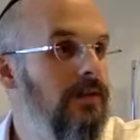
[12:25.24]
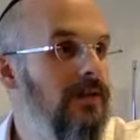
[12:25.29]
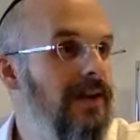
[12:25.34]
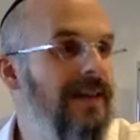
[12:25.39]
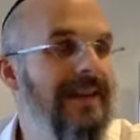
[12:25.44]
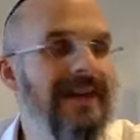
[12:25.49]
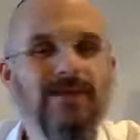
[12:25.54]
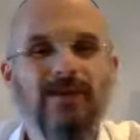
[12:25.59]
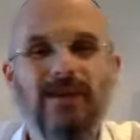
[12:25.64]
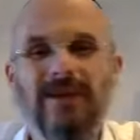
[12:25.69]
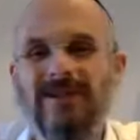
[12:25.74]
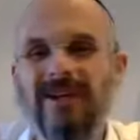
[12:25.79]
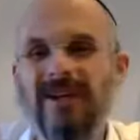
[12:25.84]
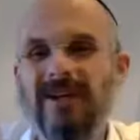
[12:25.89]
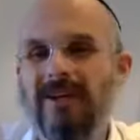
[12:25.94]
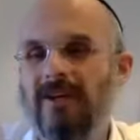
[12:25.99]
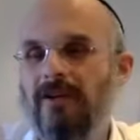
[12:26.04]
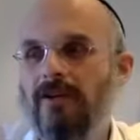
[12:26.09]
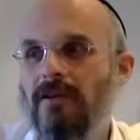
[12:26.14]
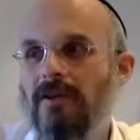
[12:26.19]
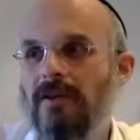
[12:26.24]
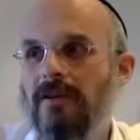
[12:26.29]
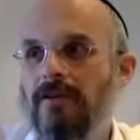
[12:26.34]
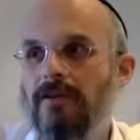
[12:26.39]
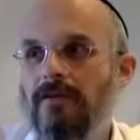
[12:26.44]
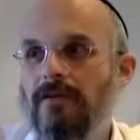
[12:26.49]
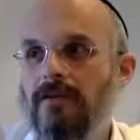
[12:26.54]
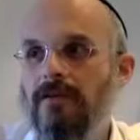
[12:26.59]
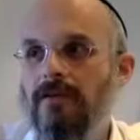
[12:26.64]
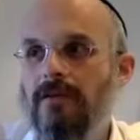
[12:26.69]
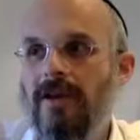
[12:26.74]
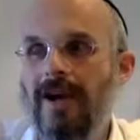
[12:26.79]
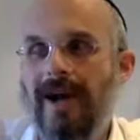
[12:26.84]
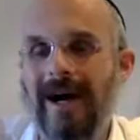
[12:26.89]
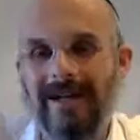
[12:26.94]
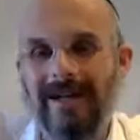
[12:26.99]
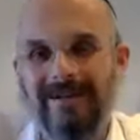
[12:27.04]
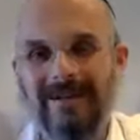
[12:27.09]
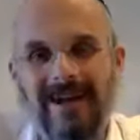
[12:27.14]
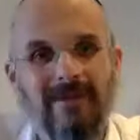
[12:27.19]
And that's why it's like clothing. I
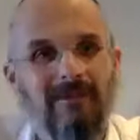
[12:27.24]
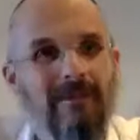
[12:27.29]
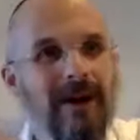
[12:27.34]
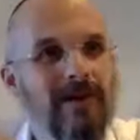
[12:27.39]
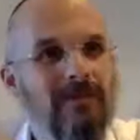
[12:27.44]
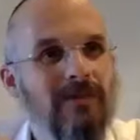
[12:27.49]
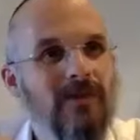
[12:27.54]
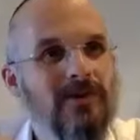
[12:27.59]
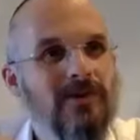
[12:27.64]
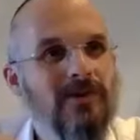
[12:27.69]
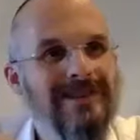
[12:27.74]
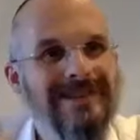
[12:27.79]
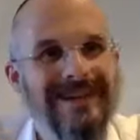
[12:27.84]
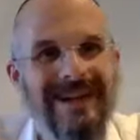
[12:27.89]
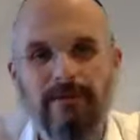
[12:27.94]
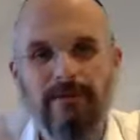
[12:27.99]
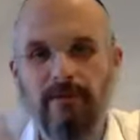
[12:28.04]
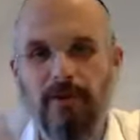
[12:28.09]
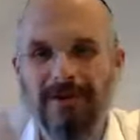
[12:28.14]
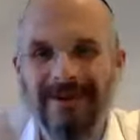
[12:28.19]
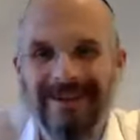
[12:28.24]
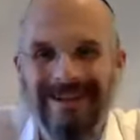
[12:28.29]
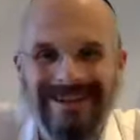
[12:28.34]
take my emotions and I put it